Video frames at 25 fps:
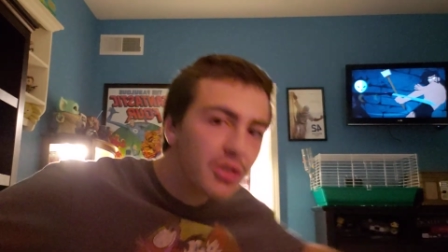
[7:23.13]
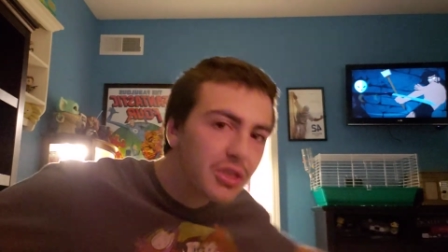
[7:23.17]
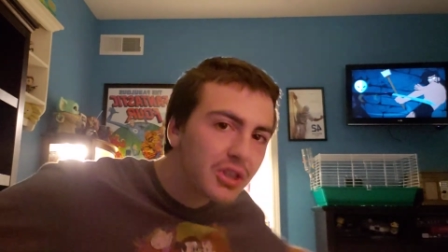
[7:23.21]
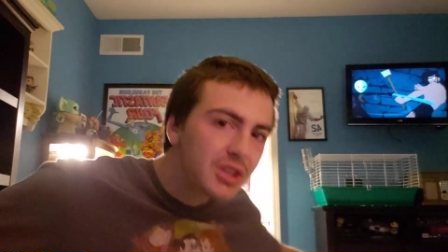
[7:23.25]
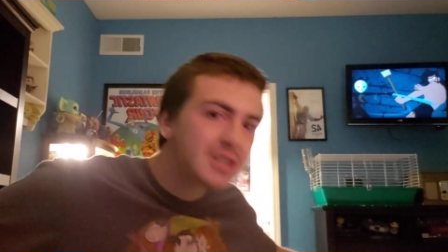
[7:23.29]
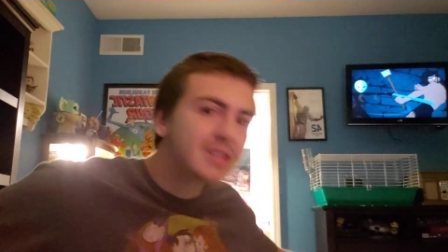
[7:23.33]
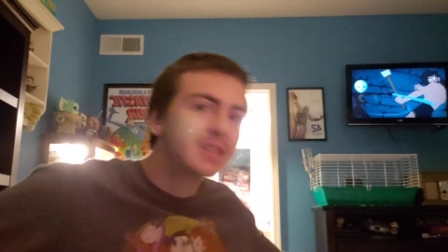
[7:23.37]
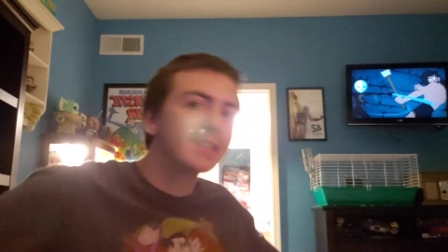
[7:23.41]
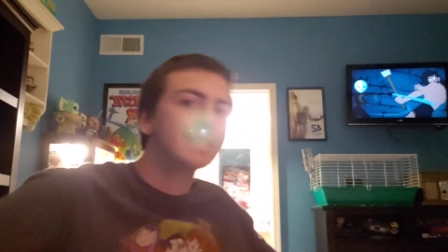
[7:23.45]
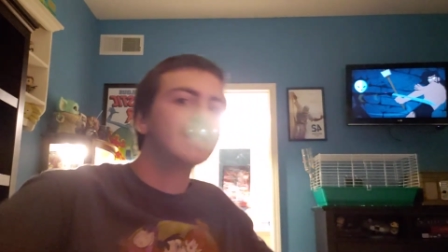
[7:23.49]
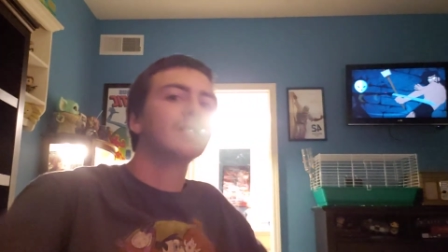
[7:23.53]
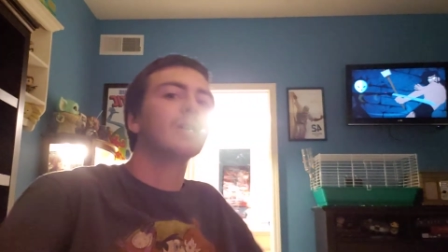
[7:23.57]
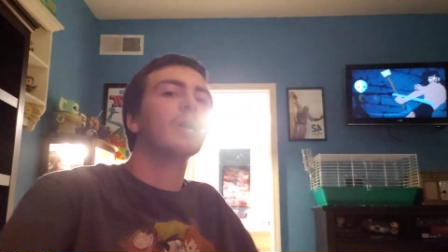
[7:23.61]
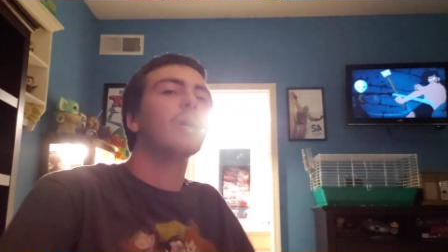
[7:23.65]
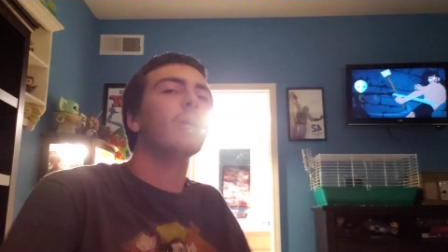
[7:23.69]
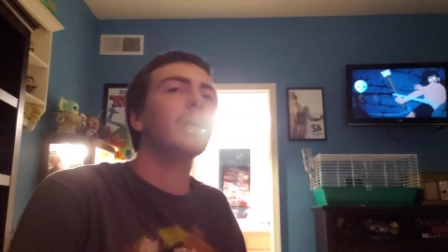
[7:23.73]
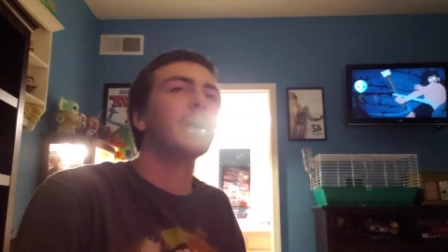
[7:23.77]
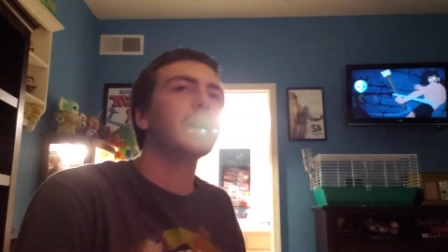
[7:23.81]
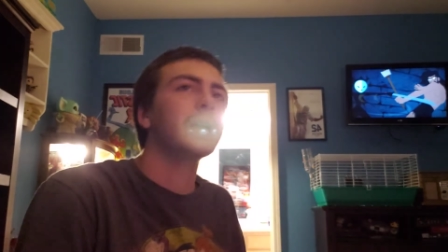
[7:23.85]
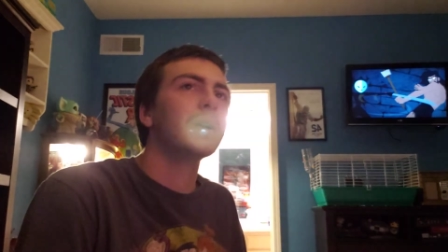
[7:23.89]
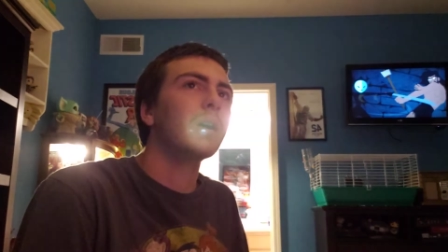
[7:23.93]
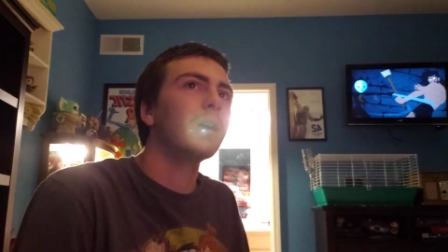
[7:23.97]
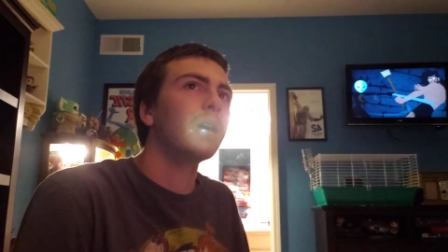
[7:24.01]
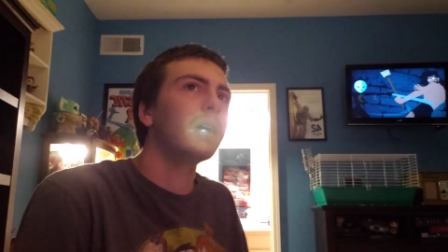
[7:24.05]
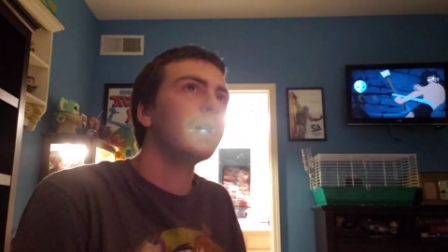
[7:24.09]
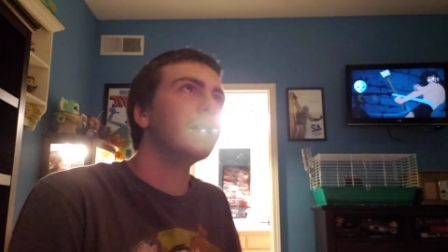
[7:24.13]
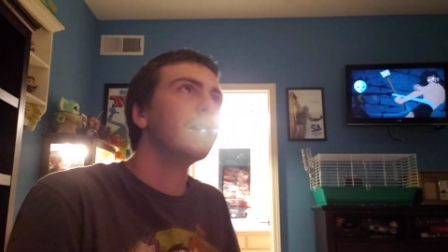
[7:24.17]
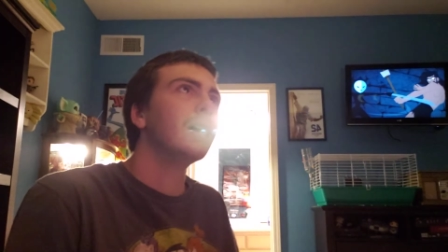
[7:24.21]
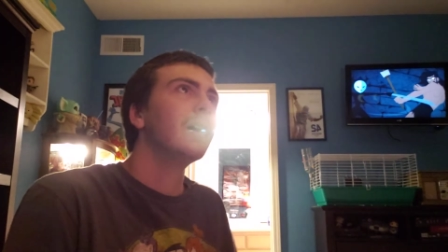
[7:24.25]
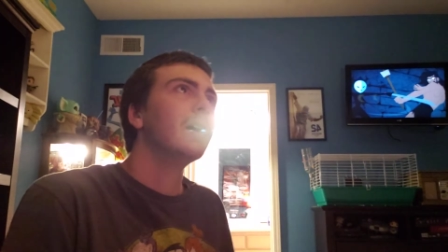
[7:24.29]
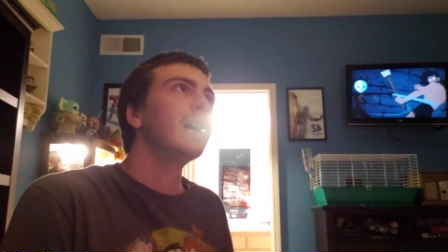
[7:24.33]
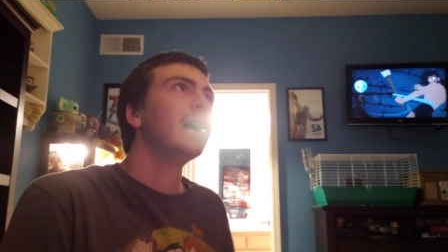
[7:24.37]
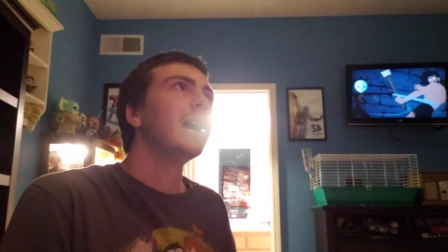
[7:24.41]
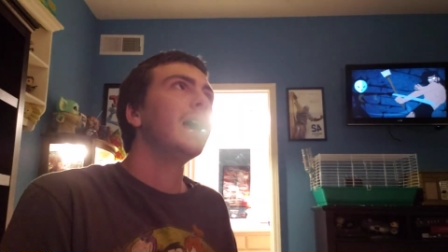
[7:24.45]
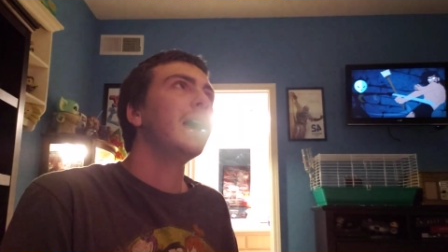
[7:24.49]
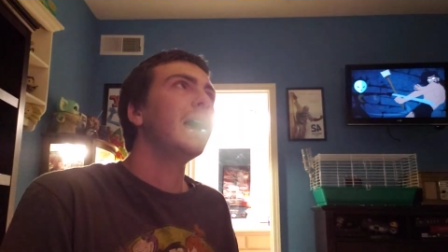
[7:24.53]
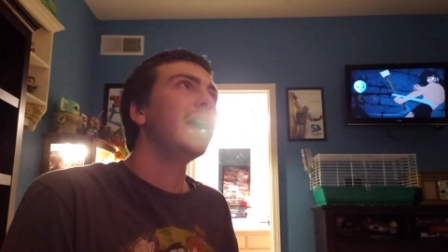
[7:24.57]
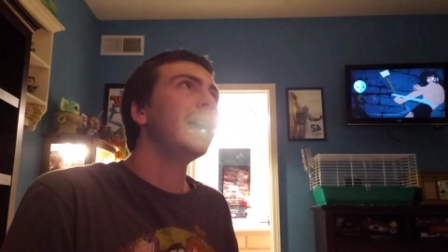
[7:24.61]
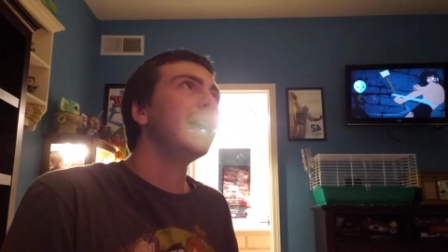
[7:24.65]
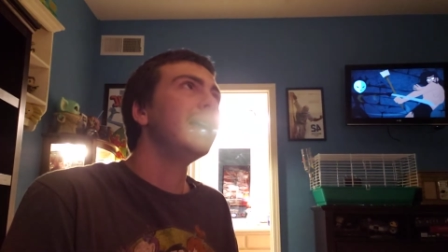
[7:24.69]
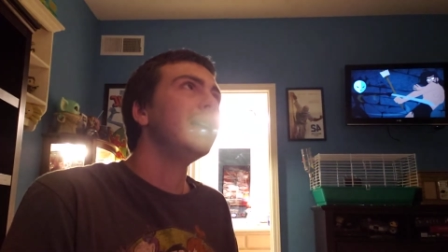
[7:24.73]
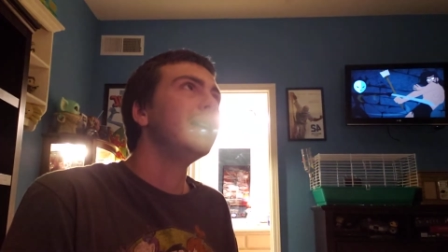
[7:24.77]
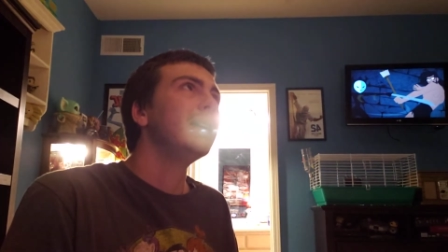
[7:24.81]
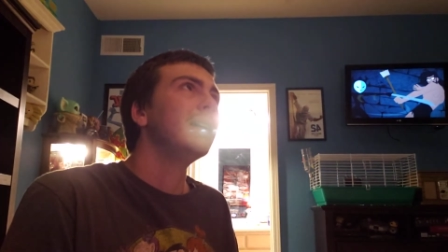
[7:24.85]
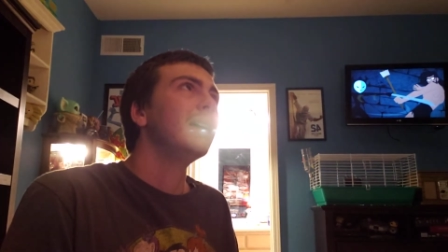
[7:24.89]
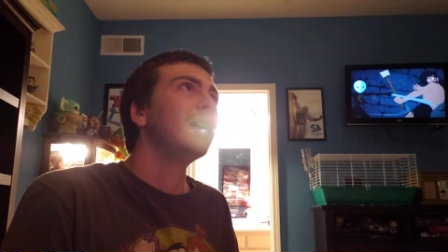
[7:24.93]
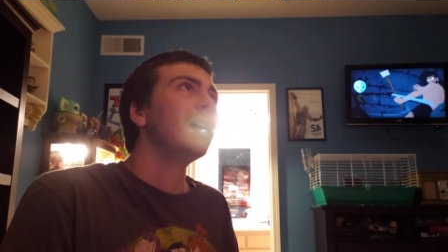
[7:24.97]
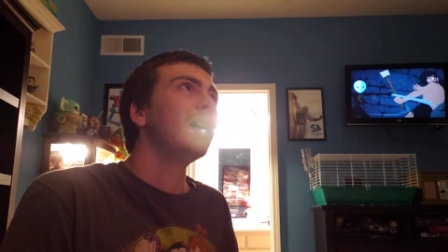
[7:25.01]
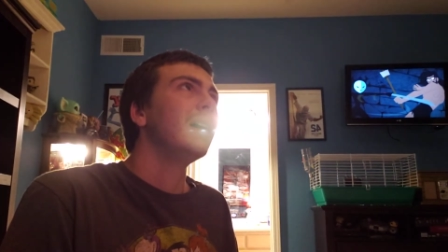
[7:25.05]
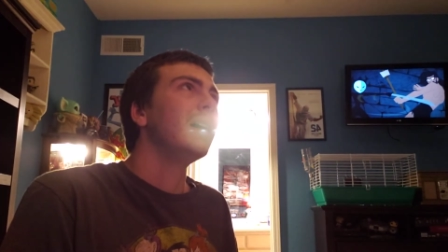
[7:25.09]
this is going on, and